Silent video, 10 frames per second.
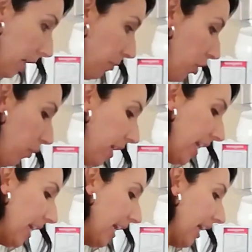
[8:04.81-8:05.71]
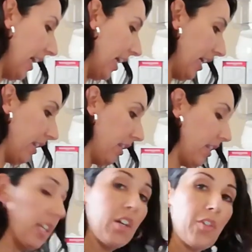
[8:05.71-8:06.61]
So we're gonna add
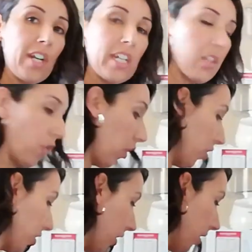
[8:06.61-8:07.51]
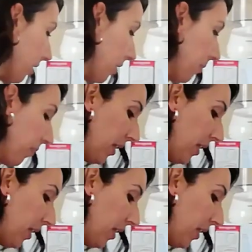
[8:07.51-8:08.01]
the ingredients for our sauce.